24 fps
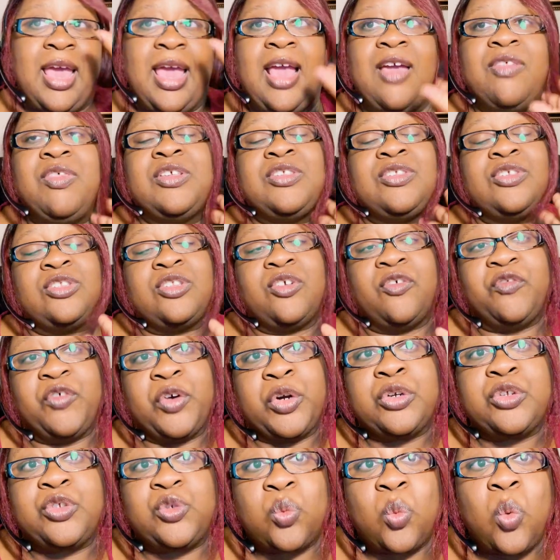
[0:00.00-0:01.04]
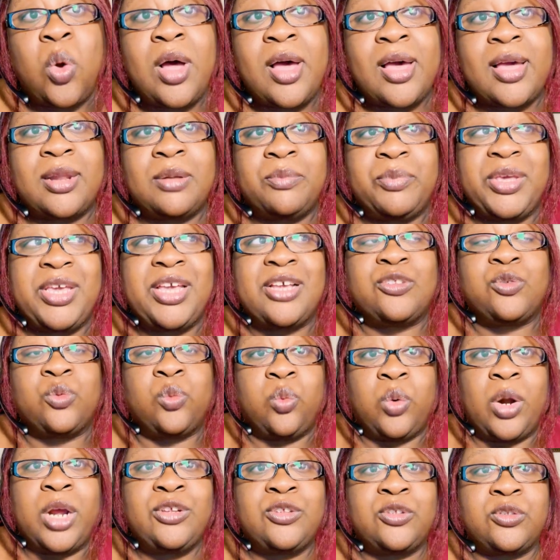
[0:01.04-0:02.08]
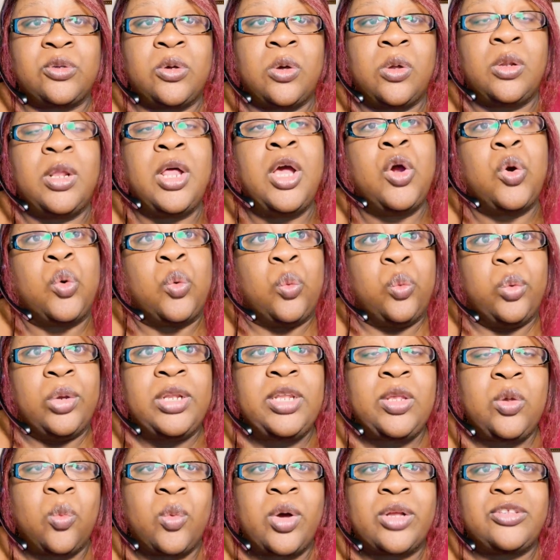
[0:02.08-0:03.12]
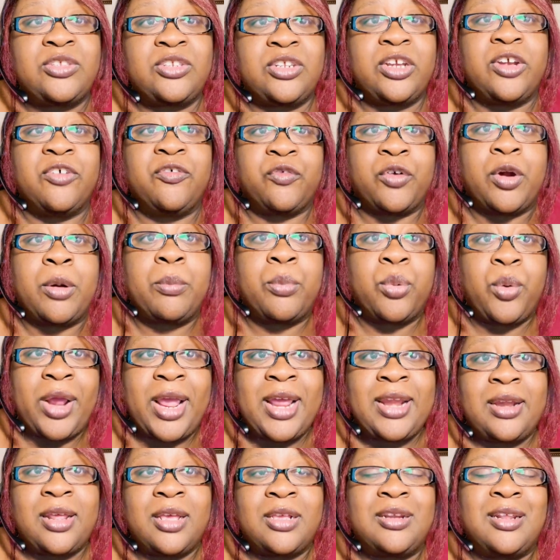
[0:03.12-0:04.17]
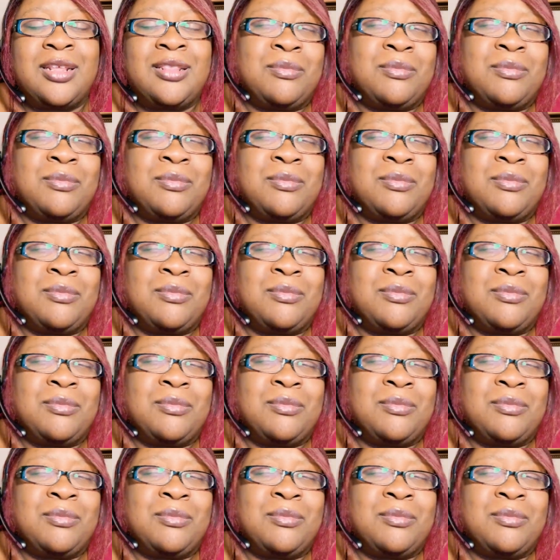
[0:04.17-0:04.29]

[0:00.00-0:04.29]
And this is the first one because Russell really wants to confront Brandon.